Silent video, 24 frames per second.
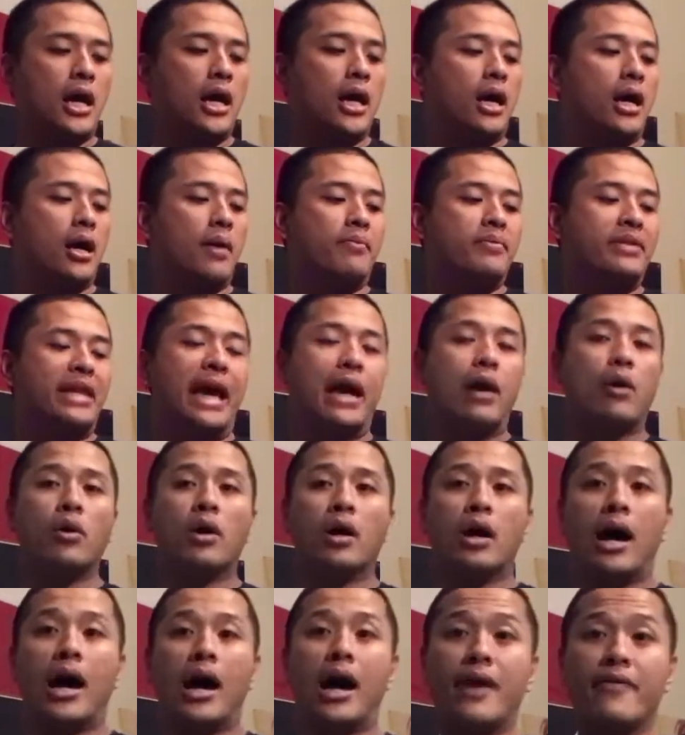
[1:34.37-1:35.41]

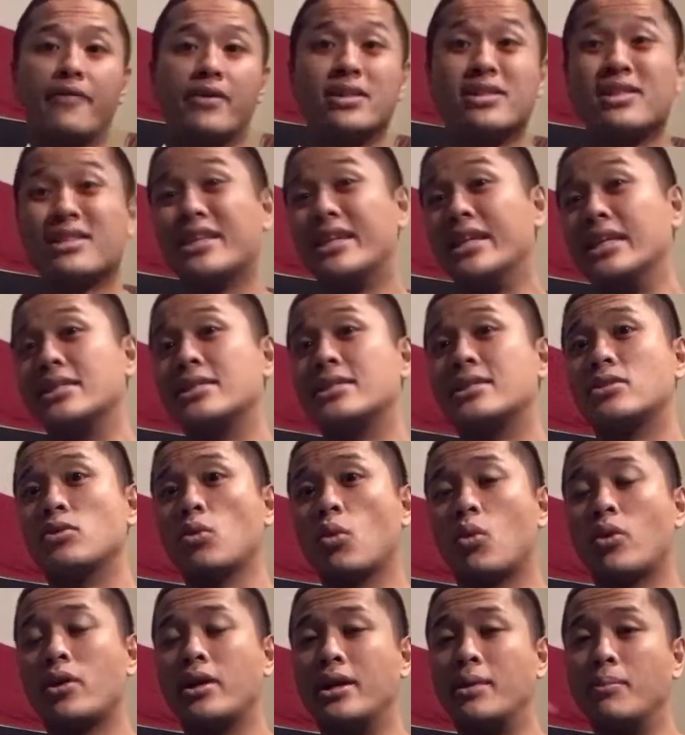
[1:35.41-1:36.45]
Now, obviously, a
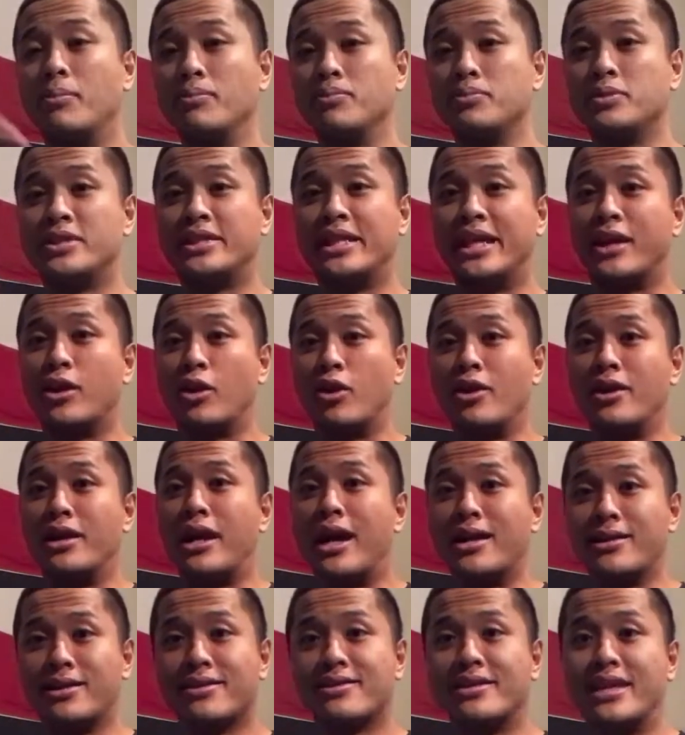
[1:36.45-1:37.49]
sword and a stick are
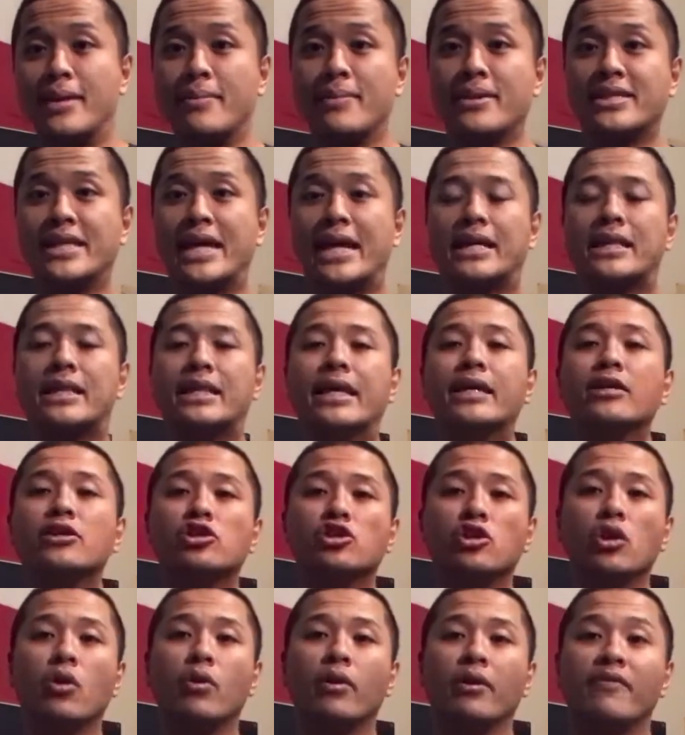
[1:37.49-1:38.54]
not the same exact thing,
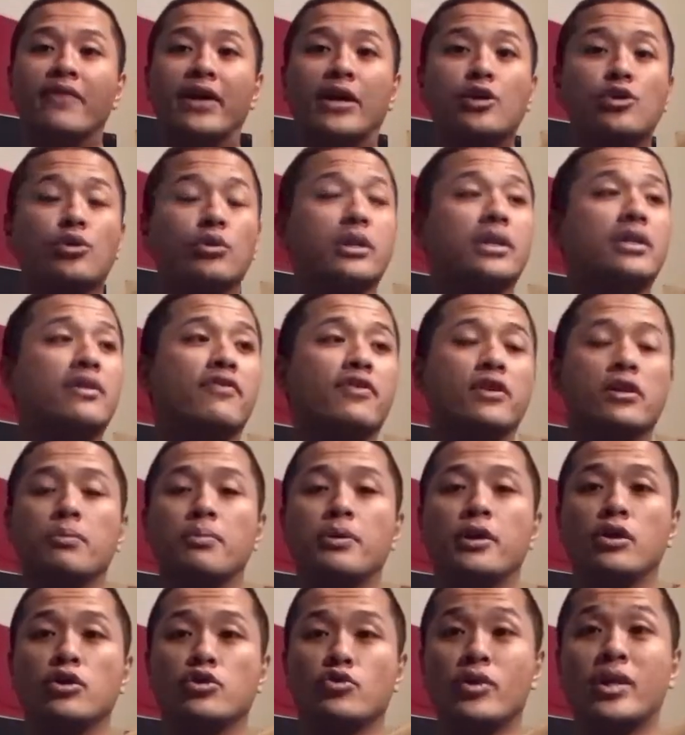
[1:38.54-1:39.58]
so eventually the
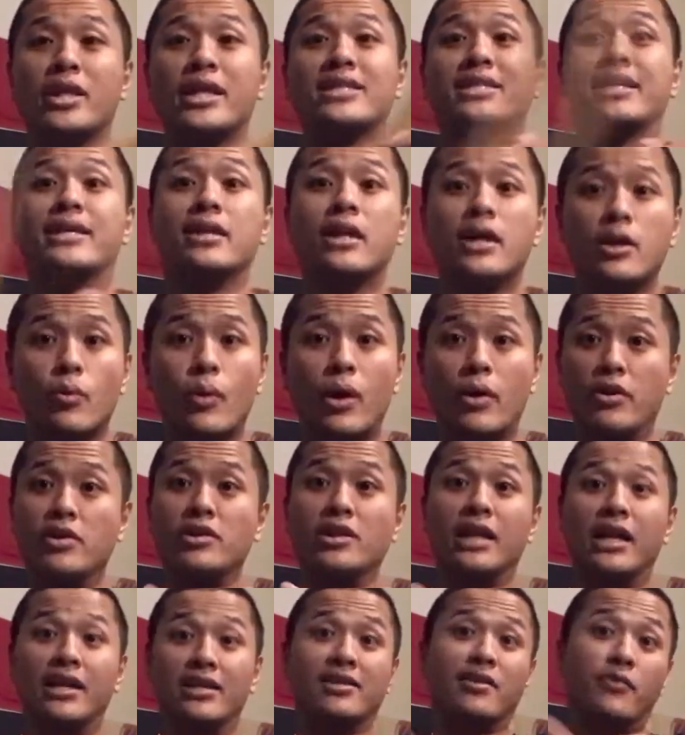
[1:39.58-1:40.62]
Filipinos realized that, well, there's
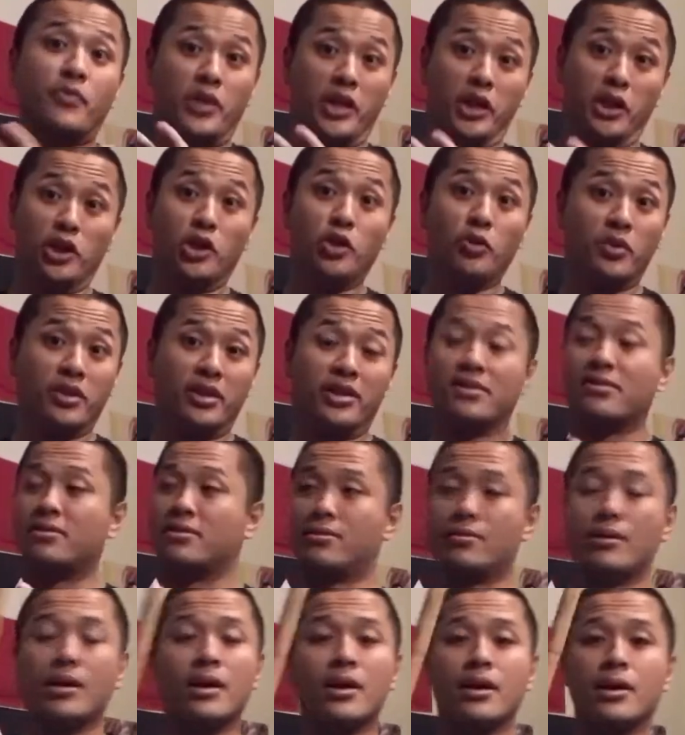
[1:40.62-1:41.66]
a lot of stuff we can do with
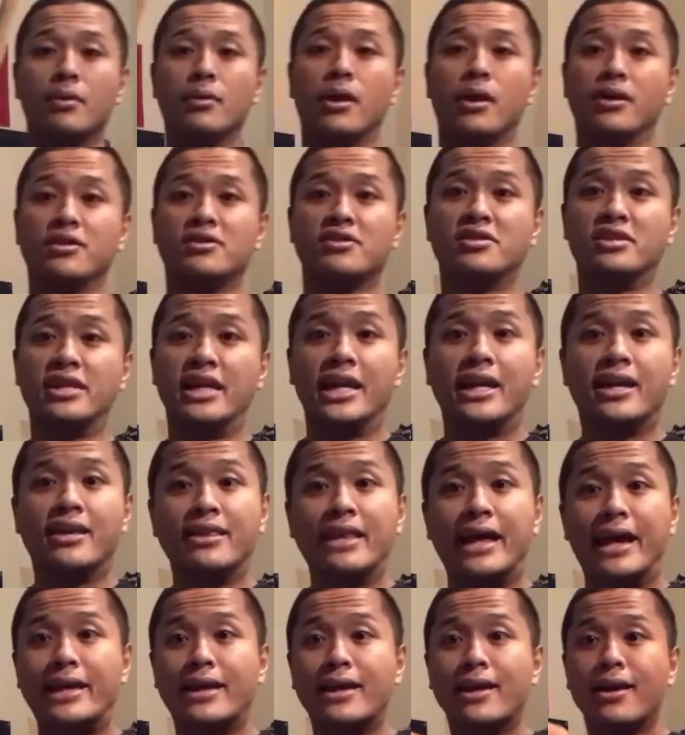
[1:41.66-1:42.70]
this stick
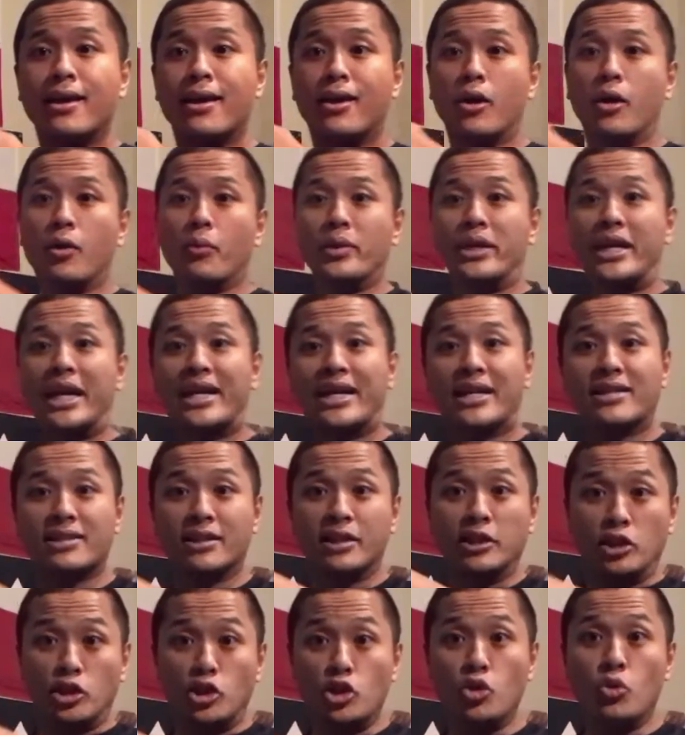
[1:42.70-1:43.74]
that we can't
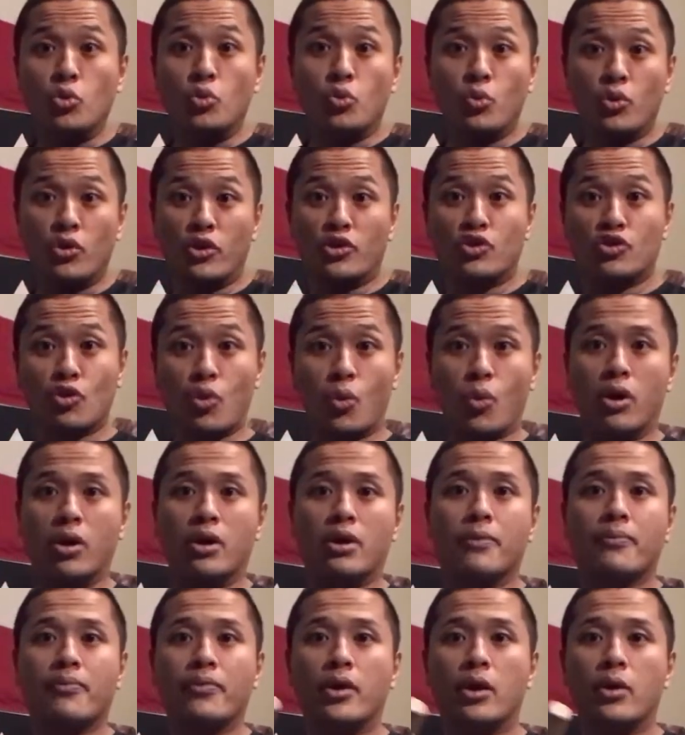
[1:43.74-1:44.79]
necessarily do with a sword.
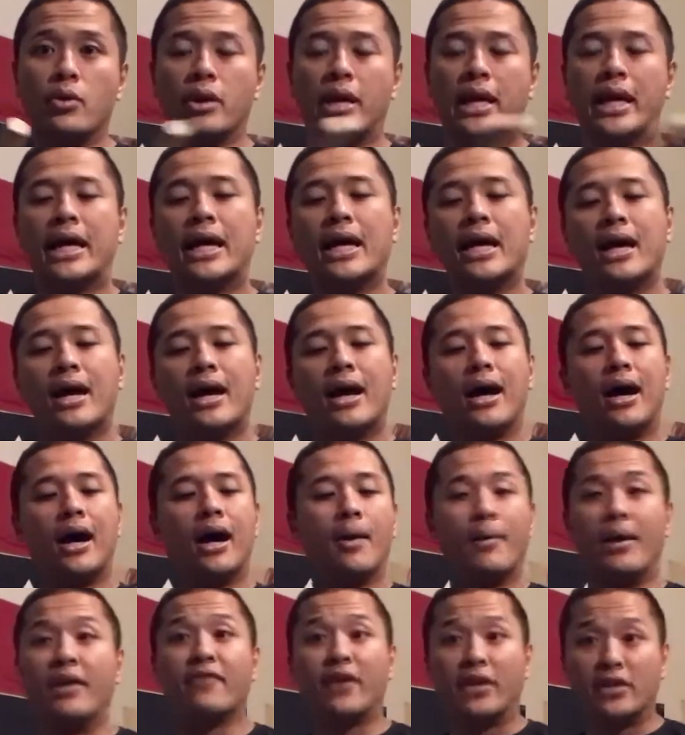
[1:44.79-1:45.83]
Okay,
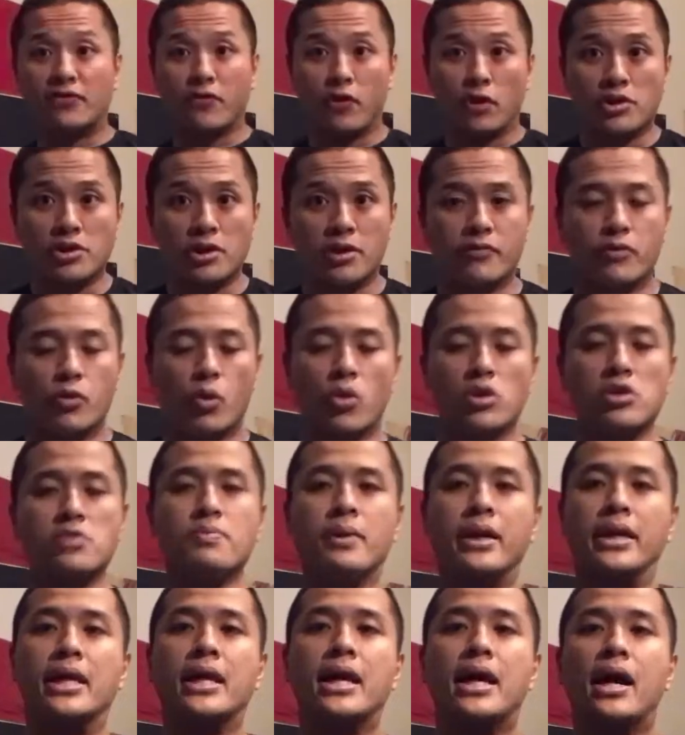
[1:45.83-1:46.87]
and vice versa, of course,
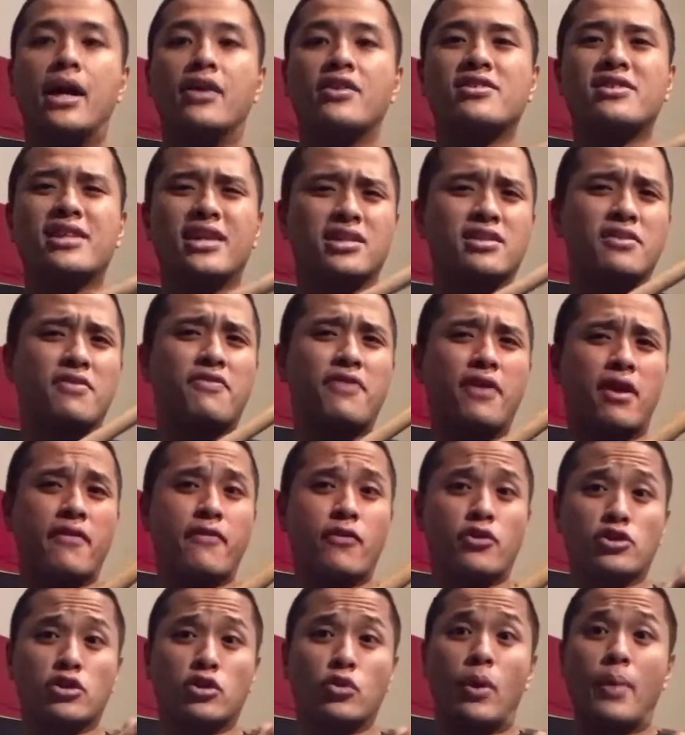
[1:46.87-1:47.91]
but the stick is a very
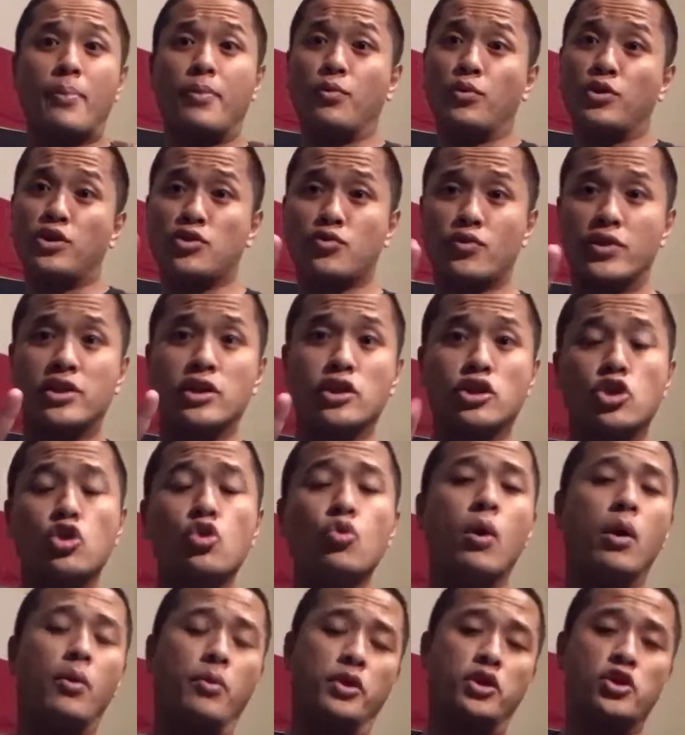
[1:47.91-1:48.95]
versatile weapon, which is reason
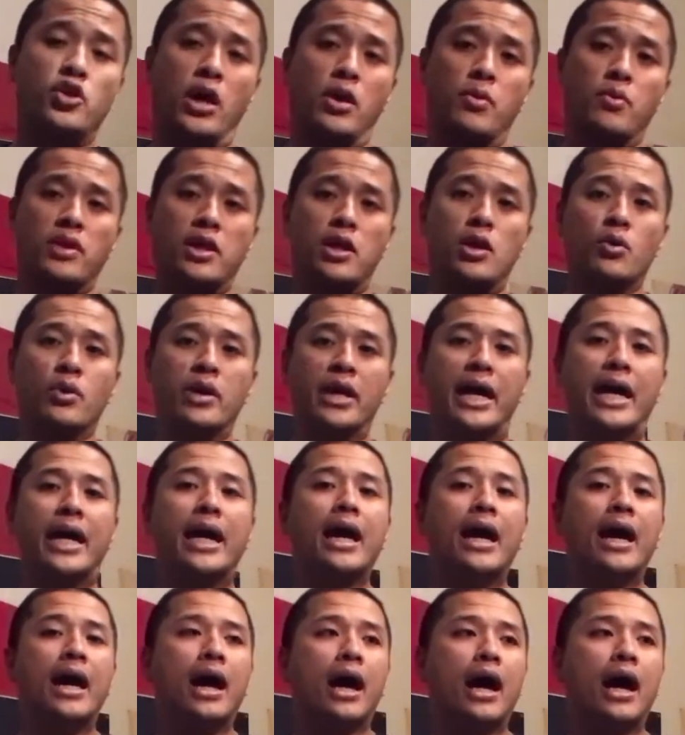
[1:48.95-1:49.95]
two why we train with it, okay?